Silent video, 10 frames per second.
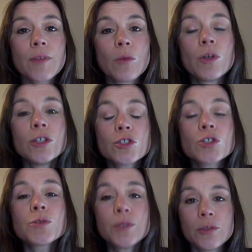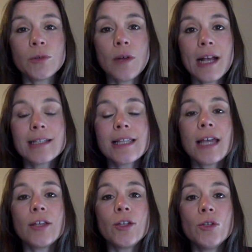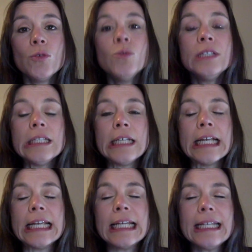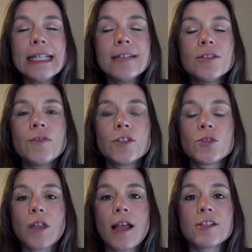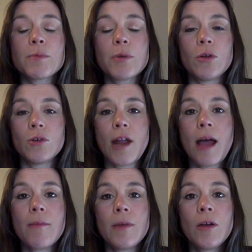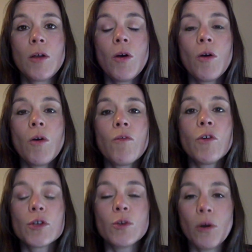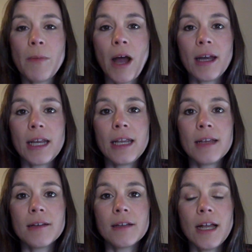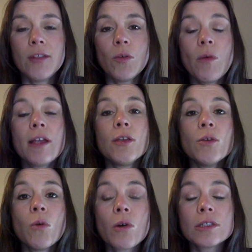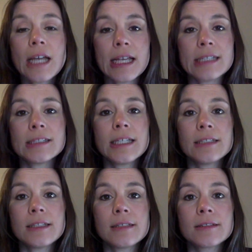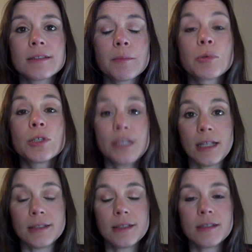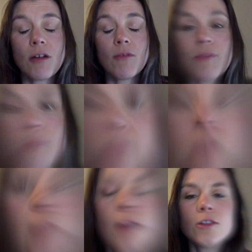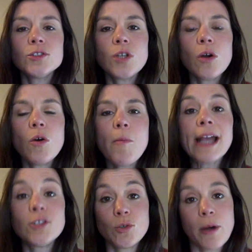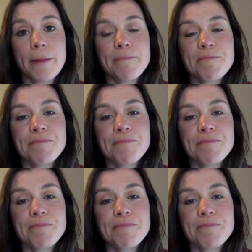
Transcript: What is true is that you need an individualized program for your body and the way your diastasis presents itself. So, my story.